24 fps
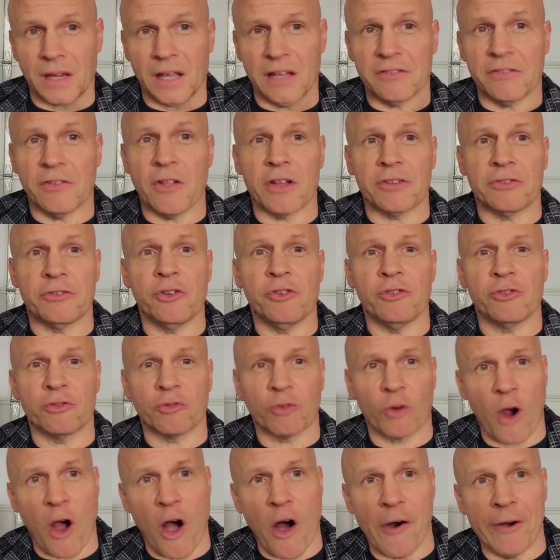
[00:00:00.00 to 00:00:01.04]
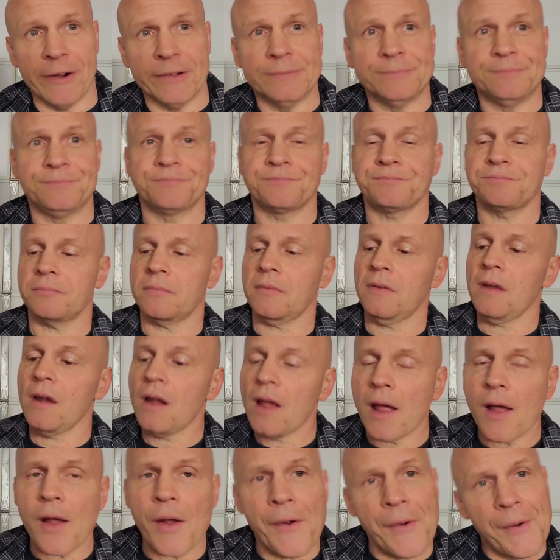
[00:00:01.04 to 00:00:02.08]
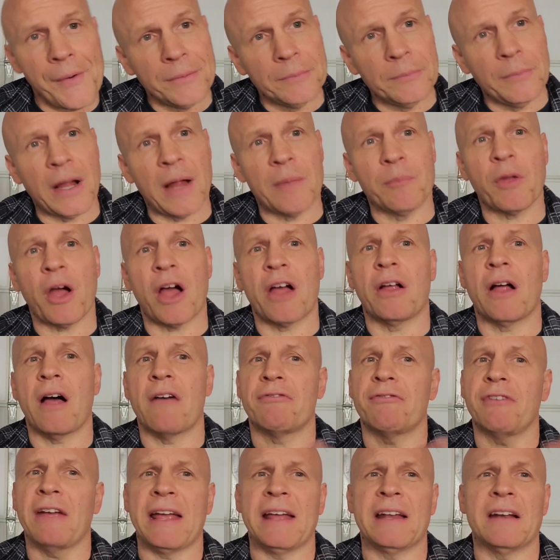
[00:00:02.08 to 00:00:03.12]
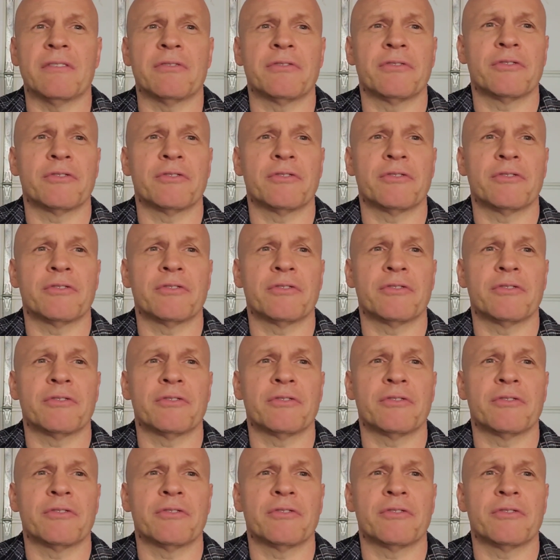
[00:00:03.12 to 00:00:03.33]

It's not too strong, but I'm not a fan